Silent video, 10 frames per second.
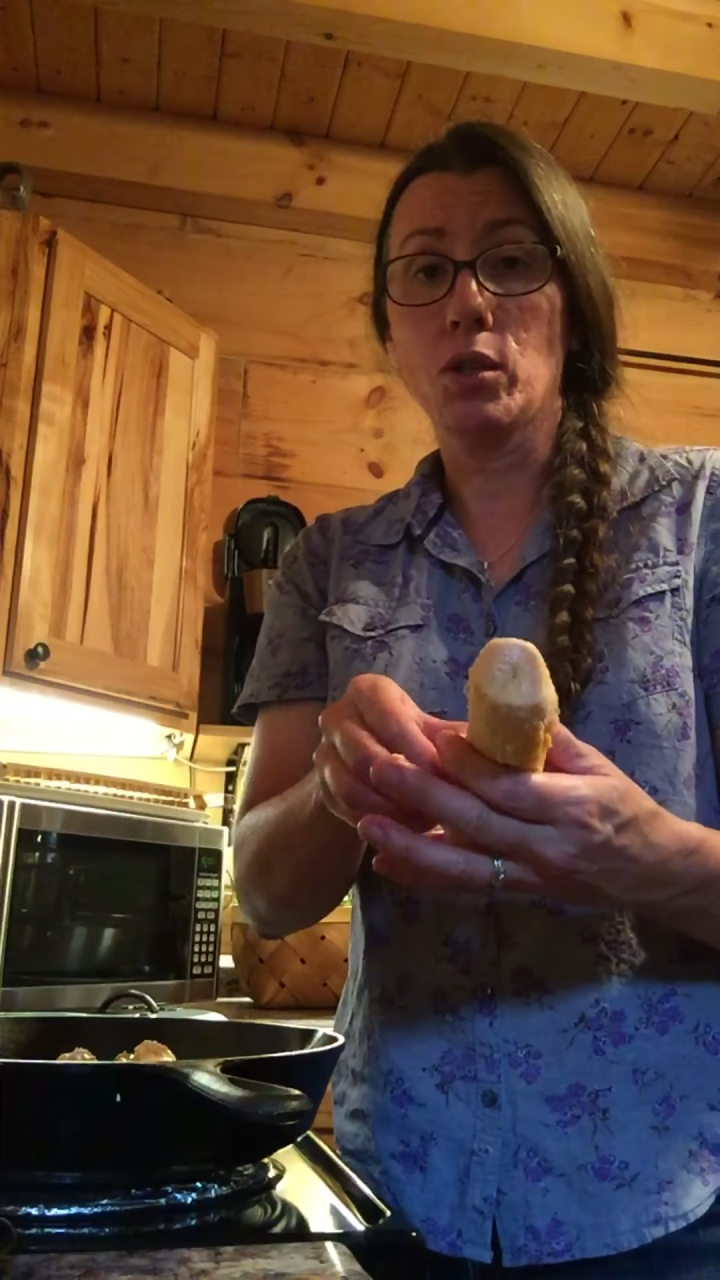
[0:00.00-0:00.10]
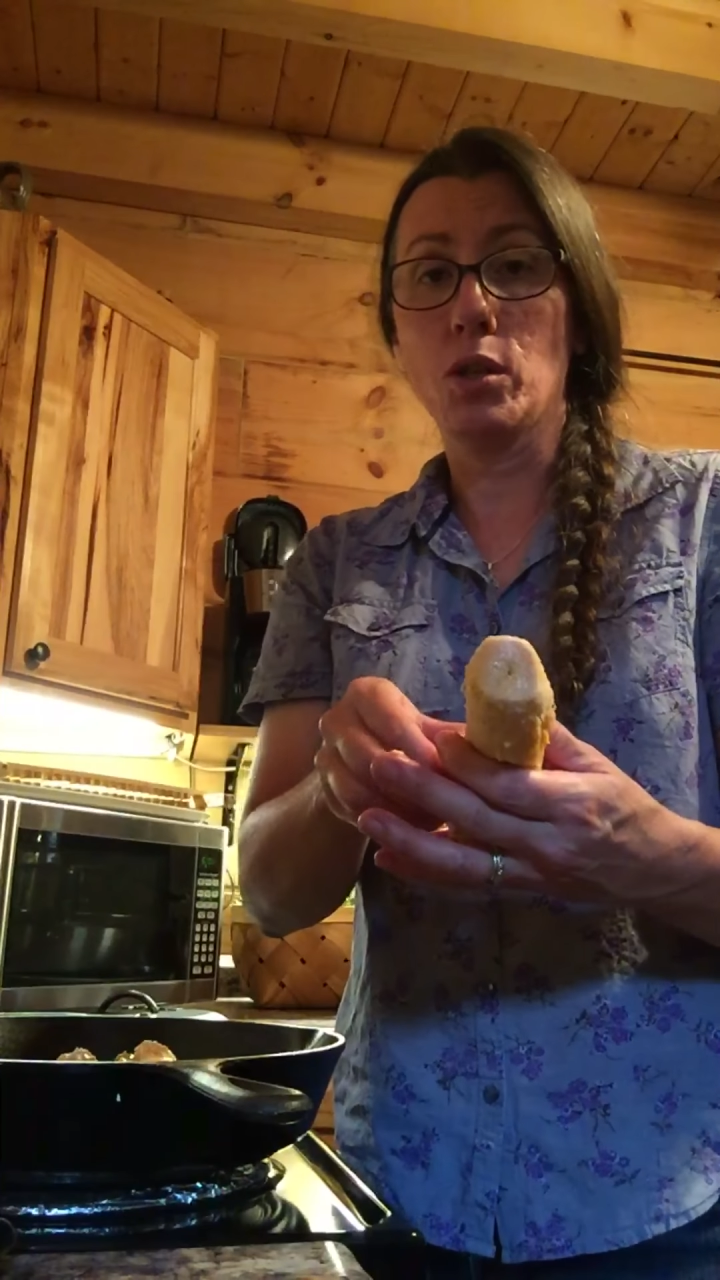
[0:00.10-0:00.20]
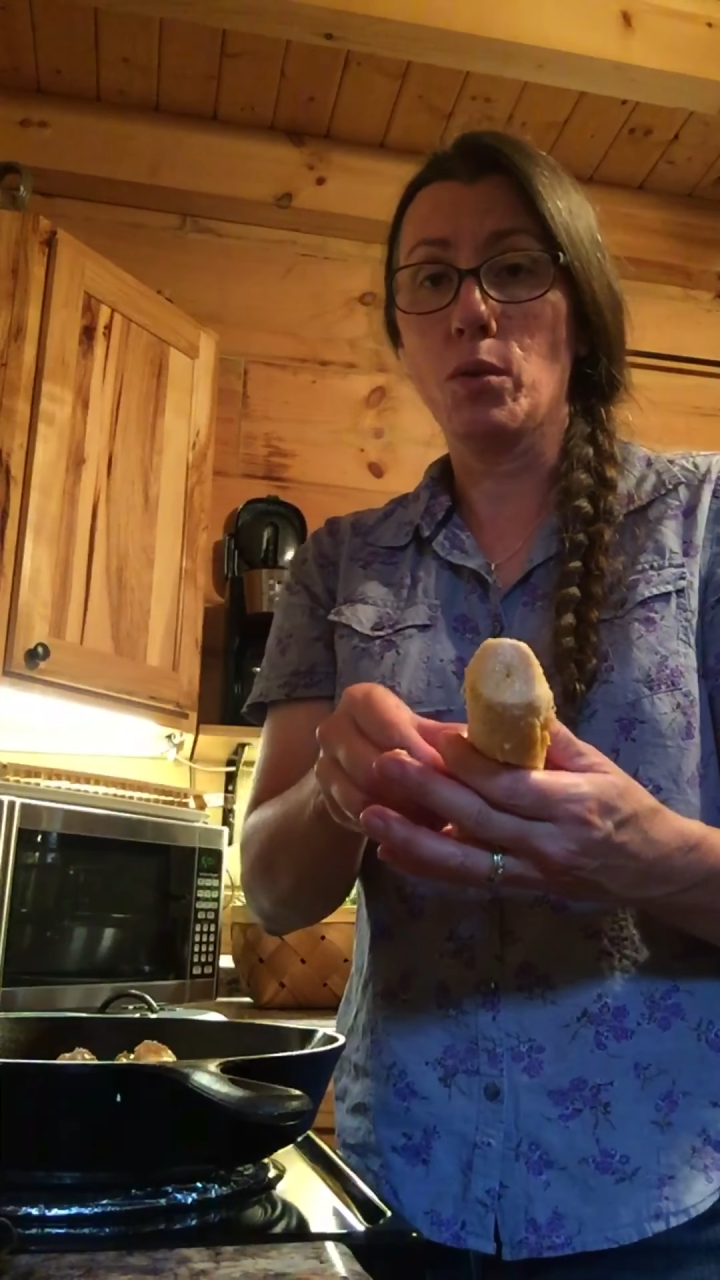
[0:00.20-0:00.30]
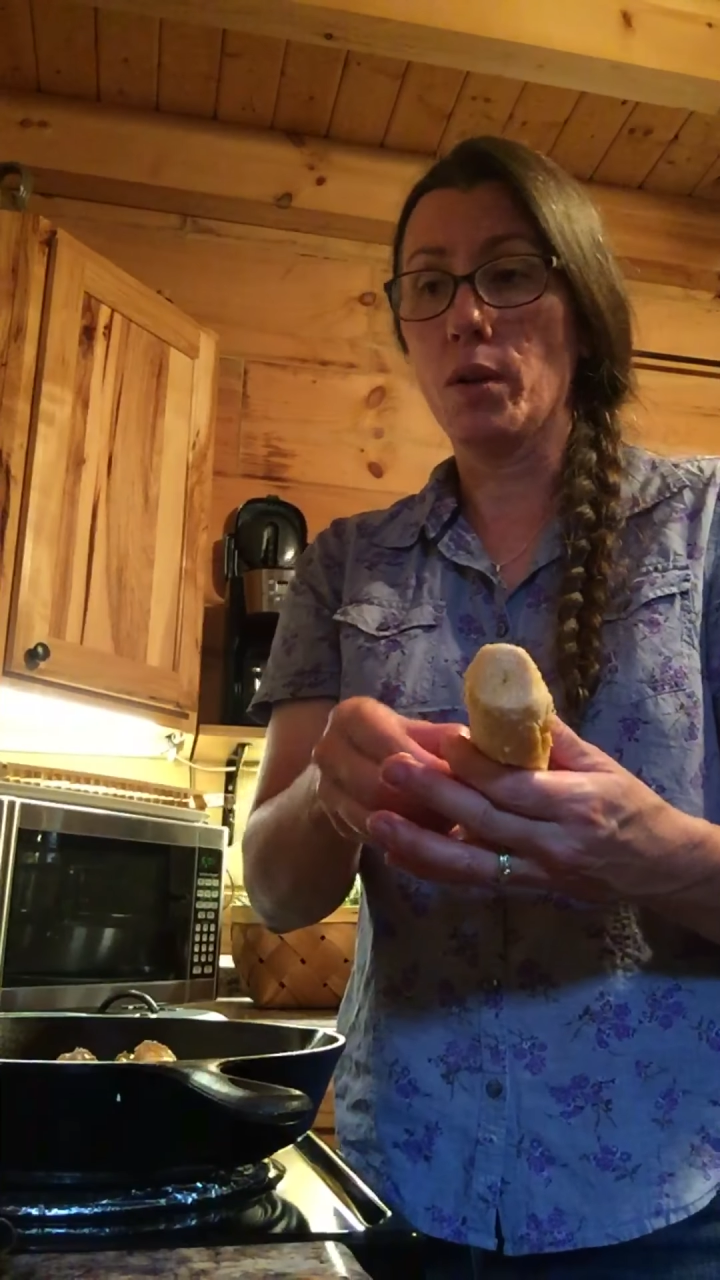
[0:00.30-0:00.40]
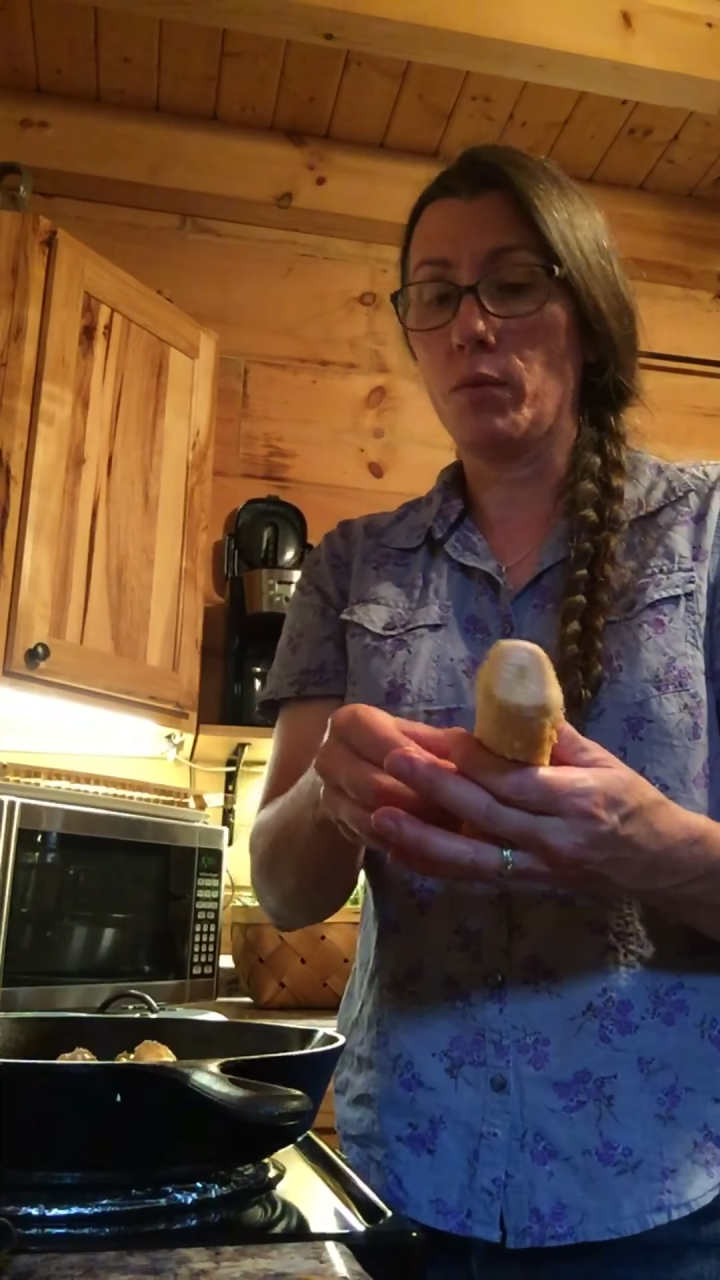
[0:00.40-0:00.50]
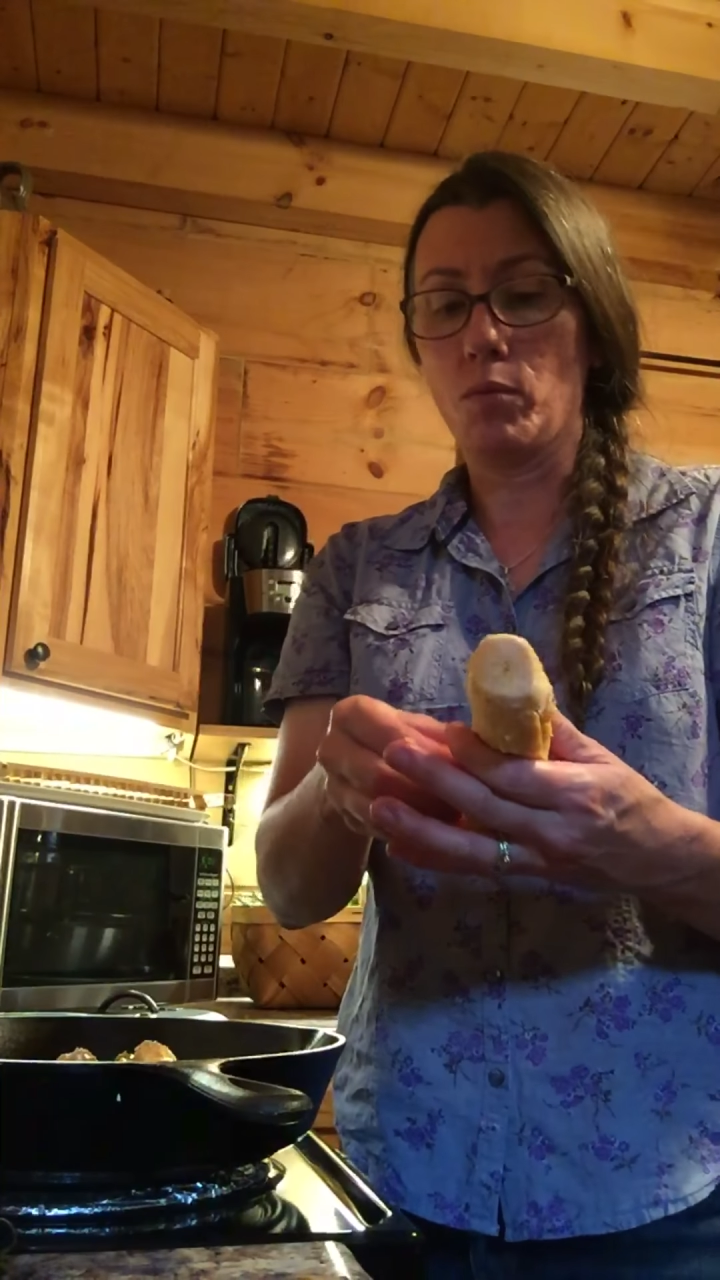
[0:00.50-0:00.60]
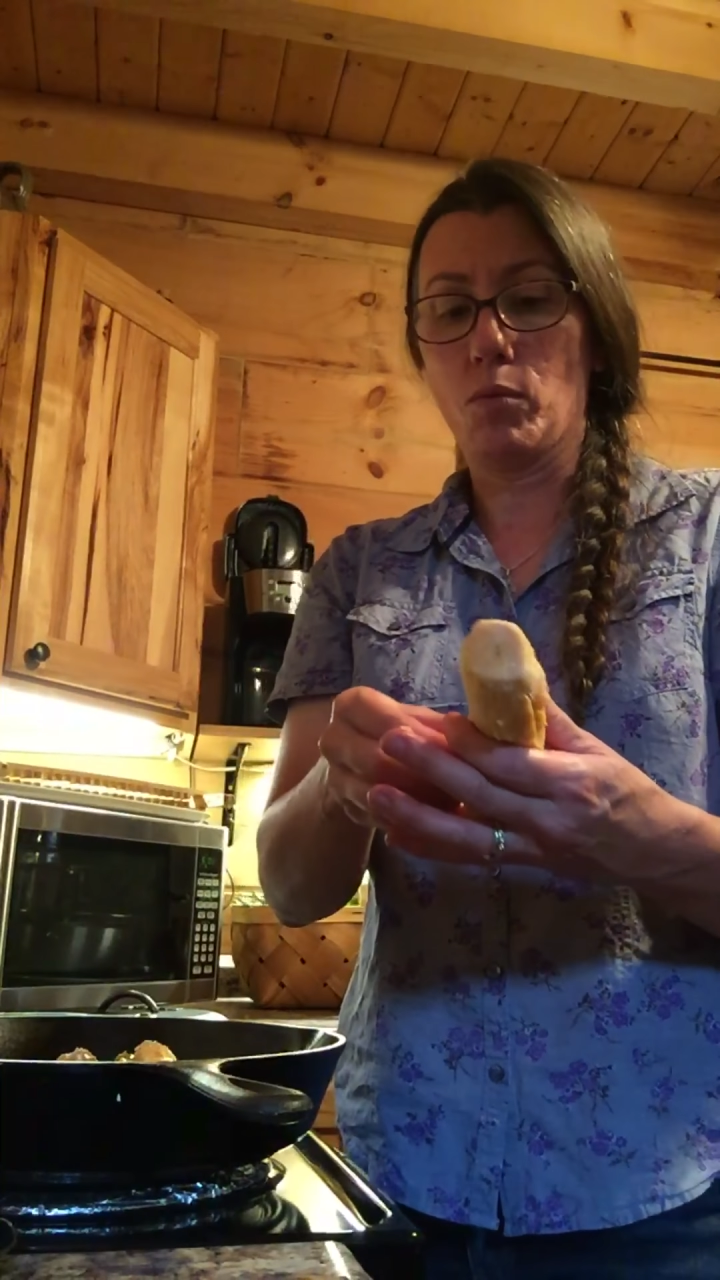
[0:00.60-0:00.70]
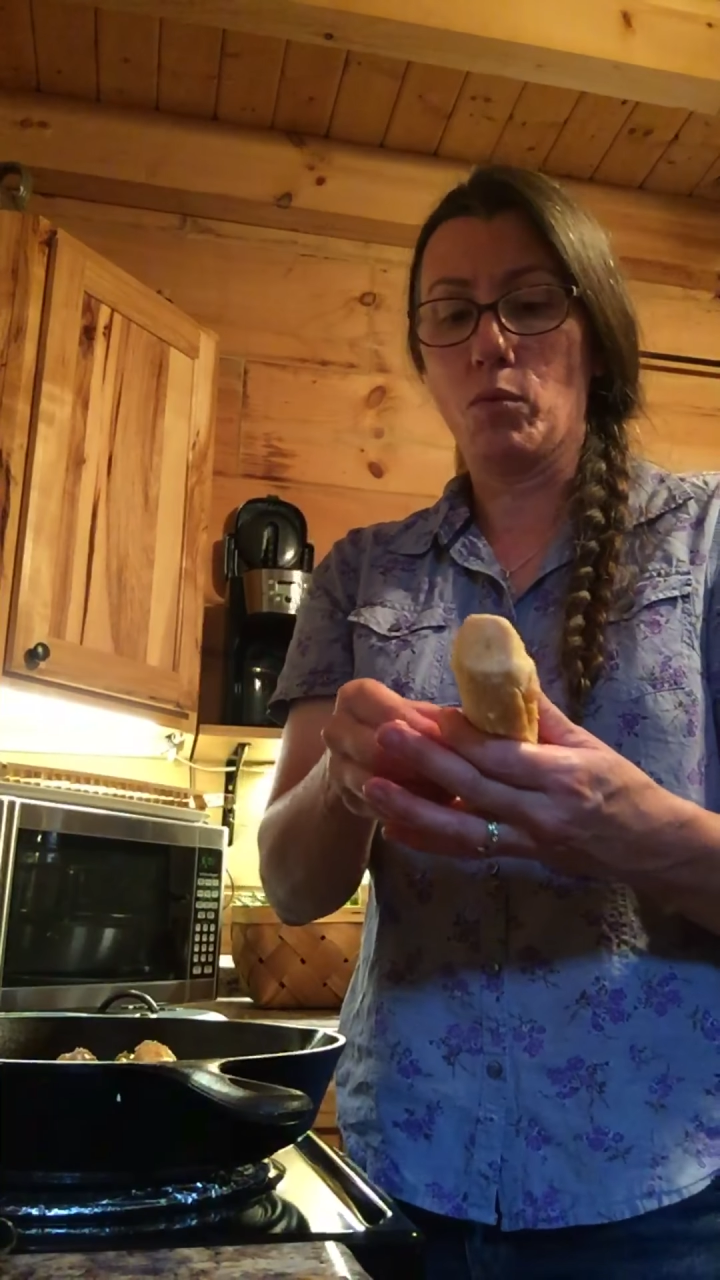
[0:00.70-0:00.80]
to do it.